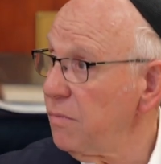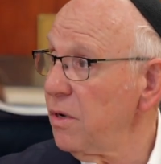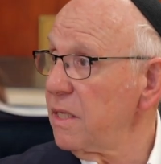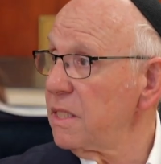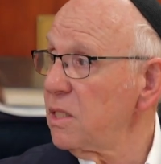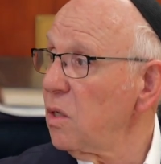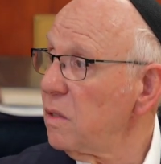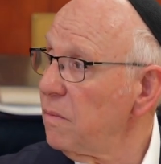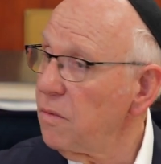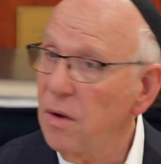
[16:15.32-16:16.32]
Brother
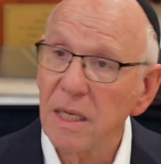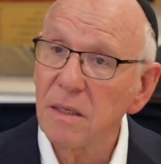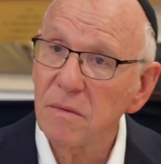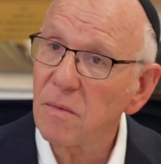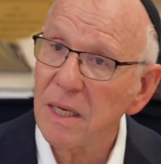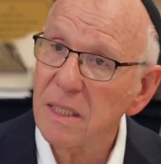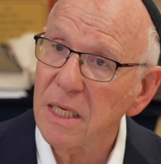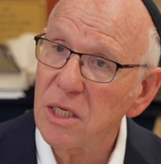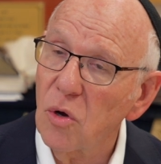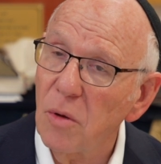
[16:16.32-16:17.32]
sold him. Why did
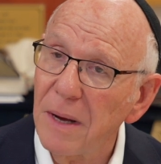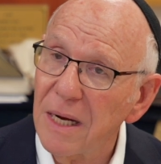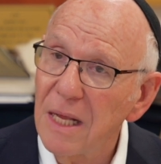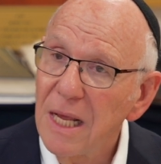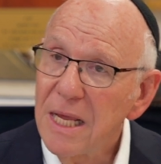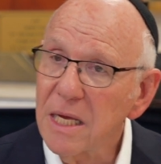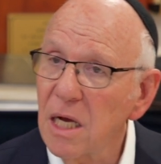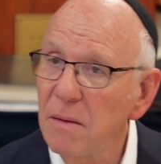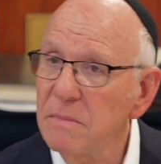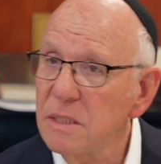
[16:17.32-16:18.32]
he know about it? He
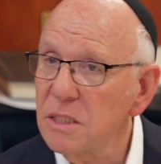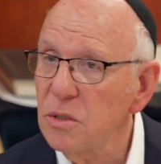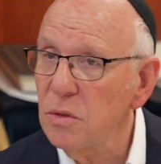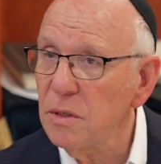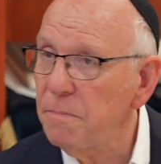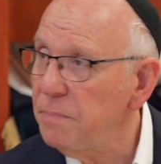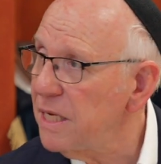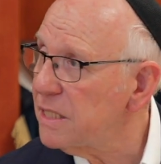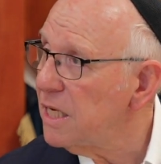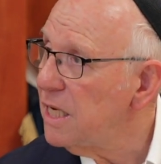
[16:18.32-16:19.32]
comes to the
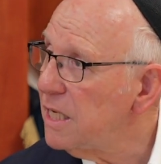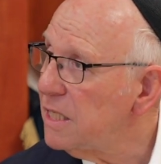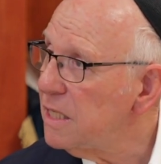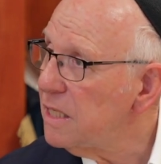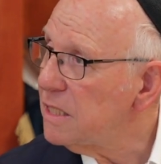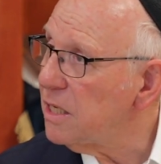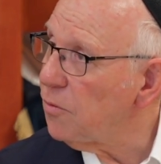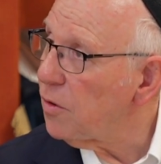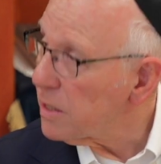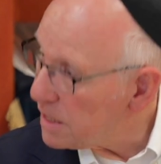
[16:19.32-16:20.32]
pit
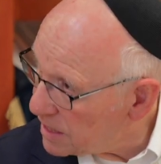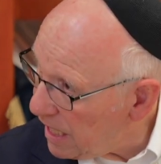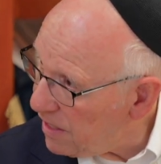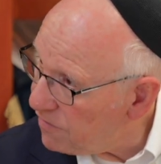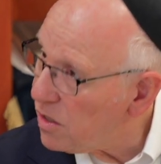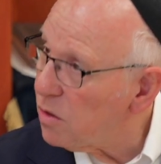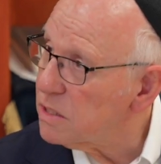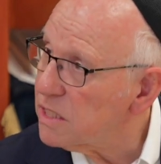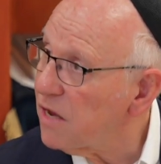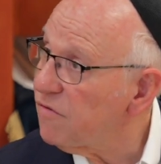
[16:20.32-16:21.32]
to save
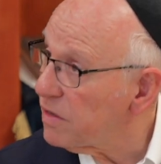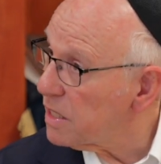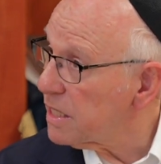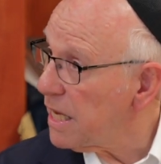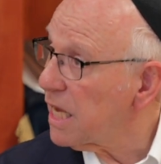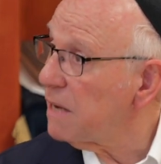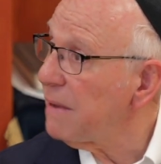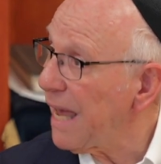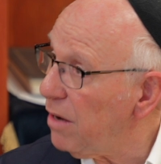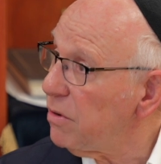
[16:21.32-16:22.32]
Yosef and to take
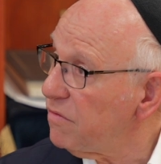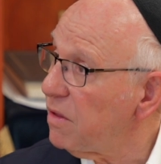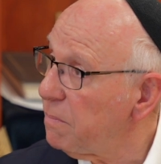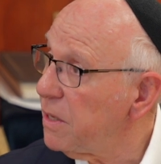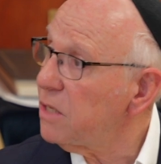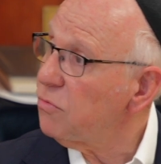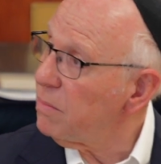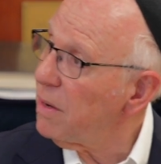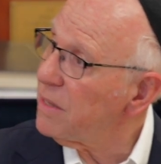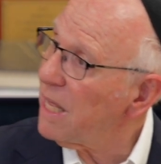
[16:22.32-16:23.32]
him out of the pit.
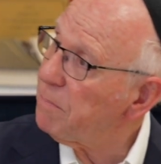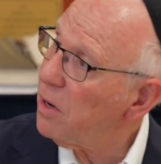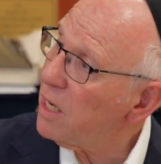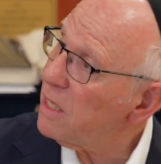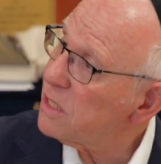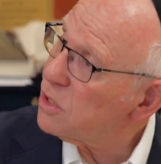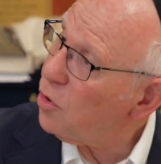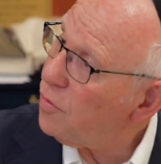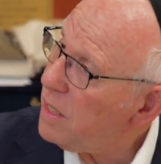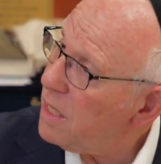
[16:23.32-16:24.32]
Remember that part of the
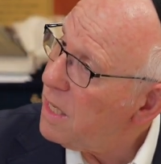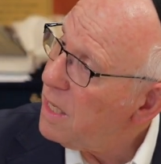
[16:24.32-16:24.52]
story?